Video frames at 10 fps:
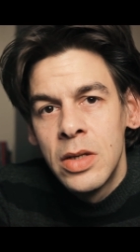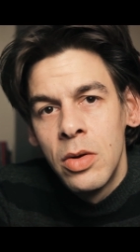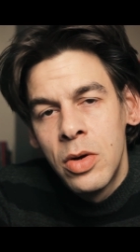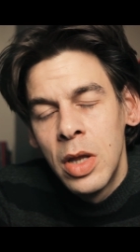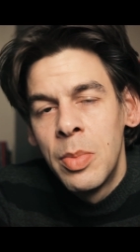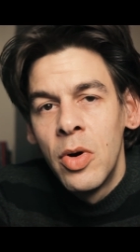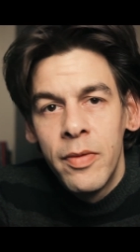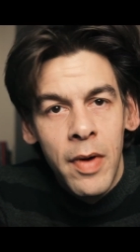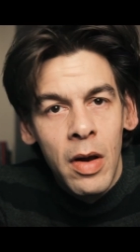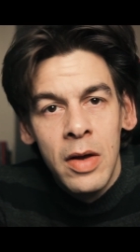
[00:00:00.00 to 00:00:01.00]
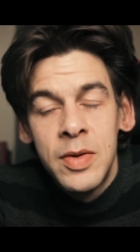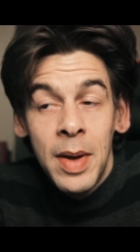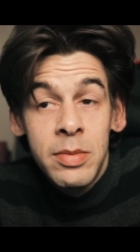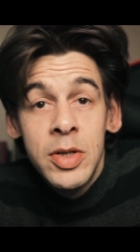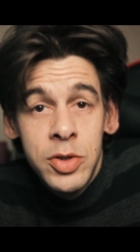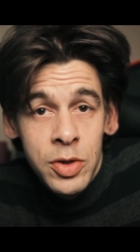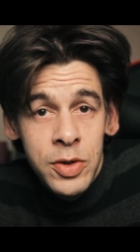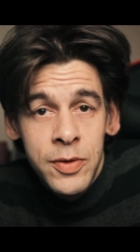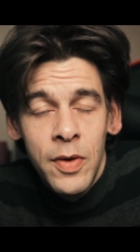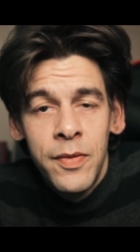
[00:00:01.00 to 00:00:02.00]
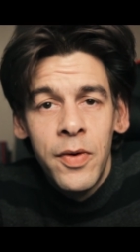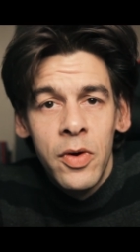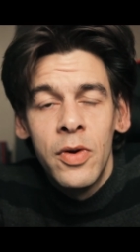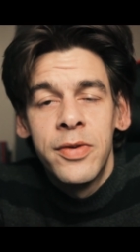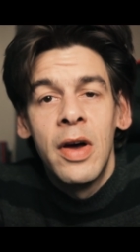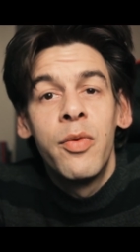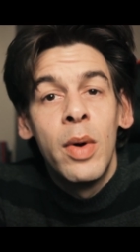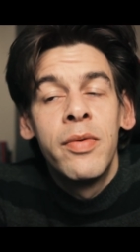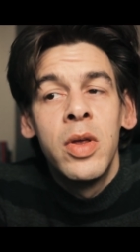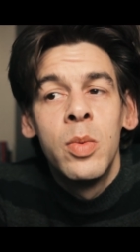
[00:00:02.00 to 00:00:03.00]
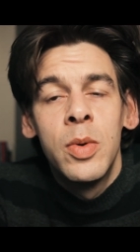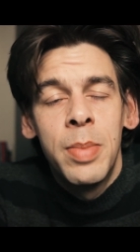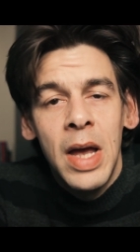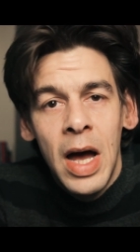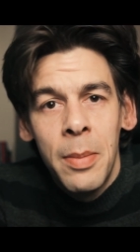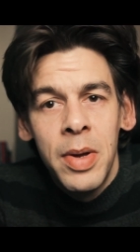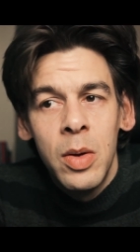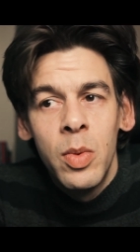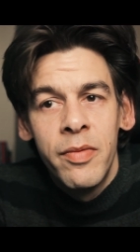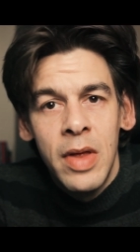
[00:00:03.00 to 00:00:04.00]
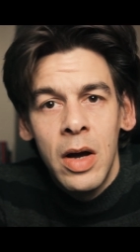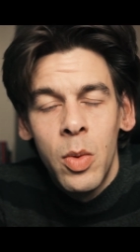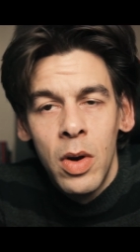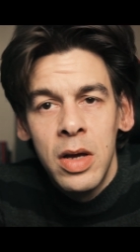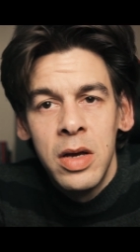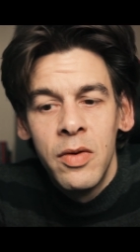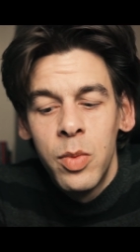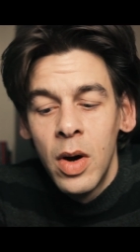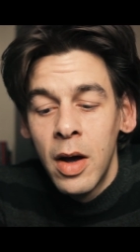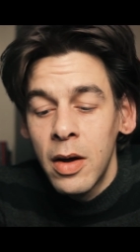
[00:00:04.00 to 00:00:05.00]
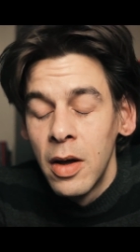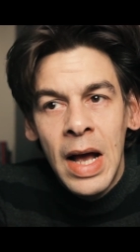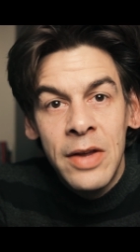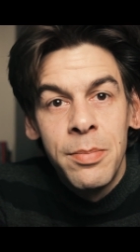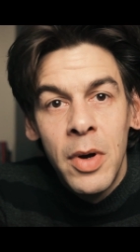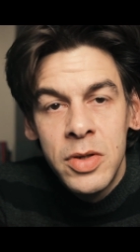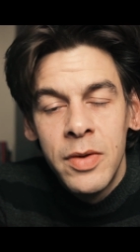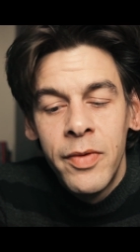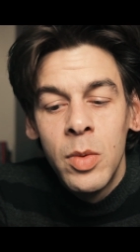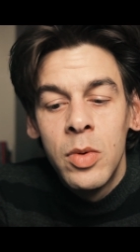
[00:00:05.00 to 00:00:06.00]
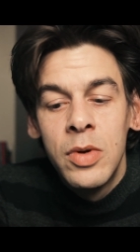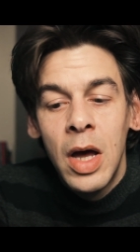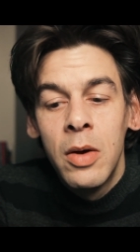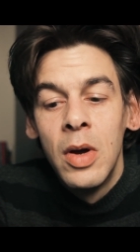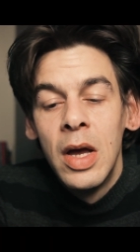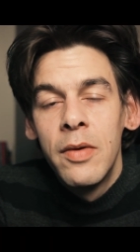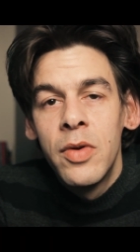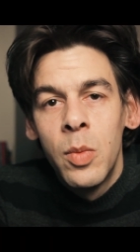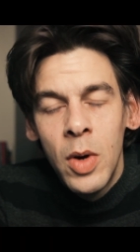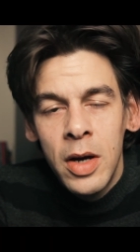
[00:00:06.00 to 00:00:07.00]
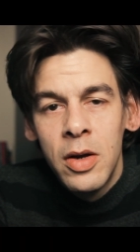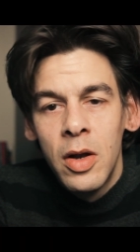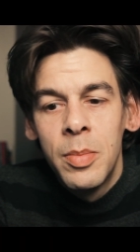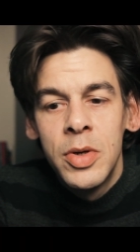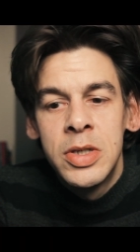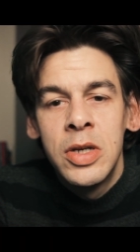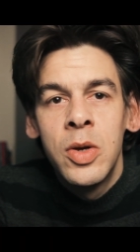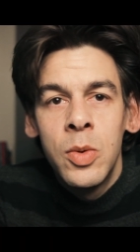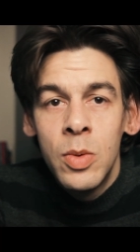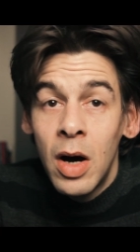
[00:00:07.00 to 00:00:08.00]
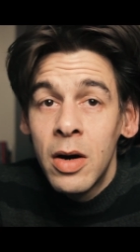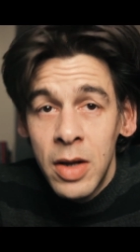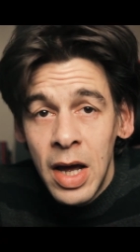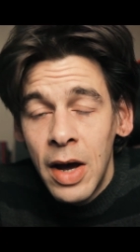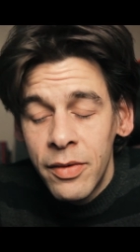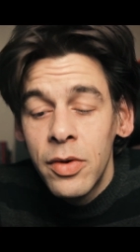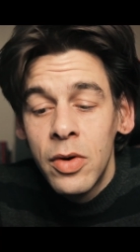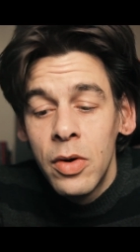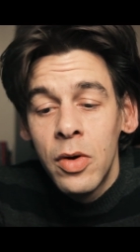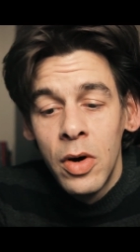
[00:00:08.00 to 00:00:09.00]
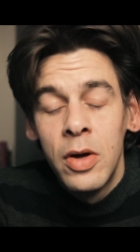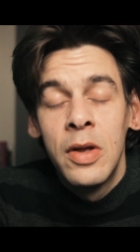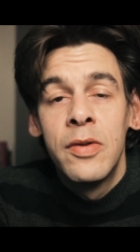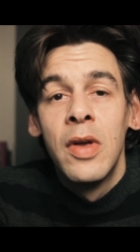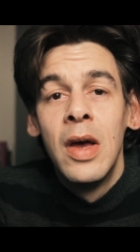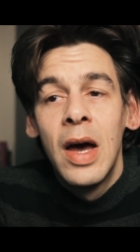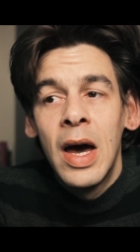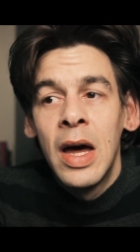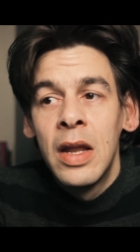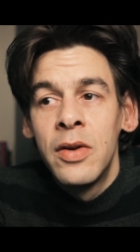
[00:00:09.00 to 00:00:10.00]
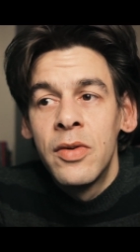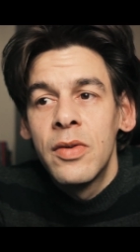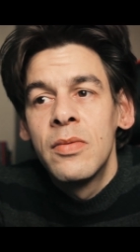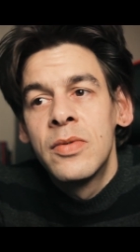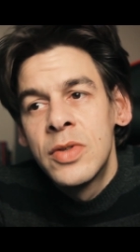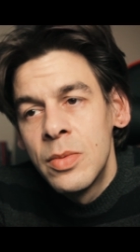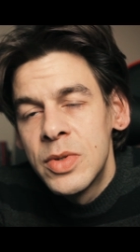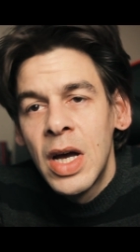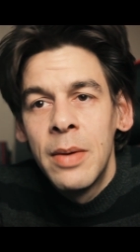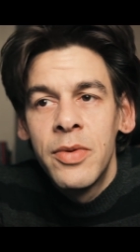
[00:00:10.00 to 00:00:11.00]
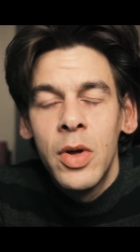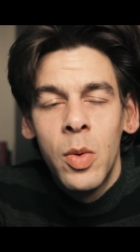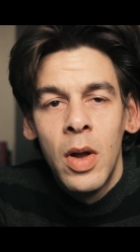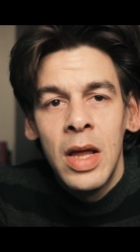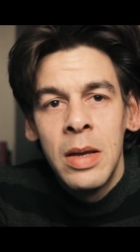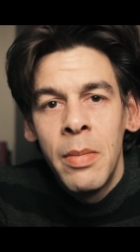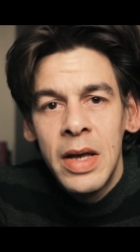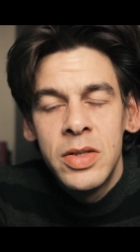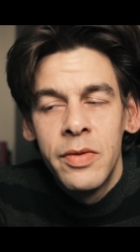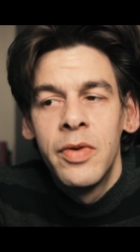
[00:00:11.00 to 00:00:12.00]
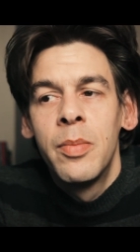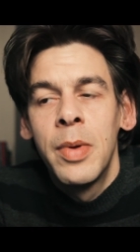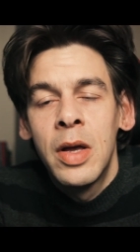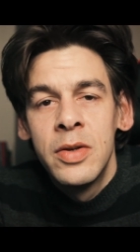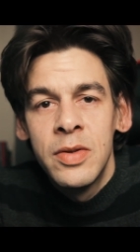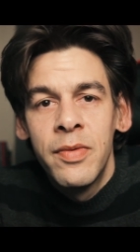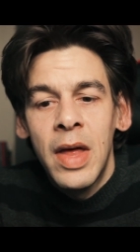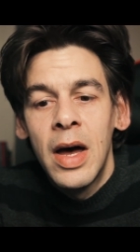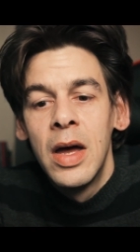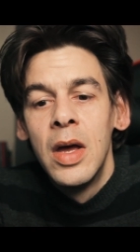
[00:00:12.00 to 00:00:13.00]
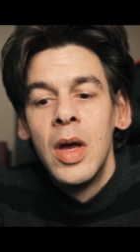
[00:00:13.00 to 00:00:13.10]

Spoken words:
look at the portfolios to be able to judge for yourself whether you would be happy with that quality of work. As most of you will know, if you're working on a budget, you are going to have to cut corners, and sometimes the quality may suffer because of that,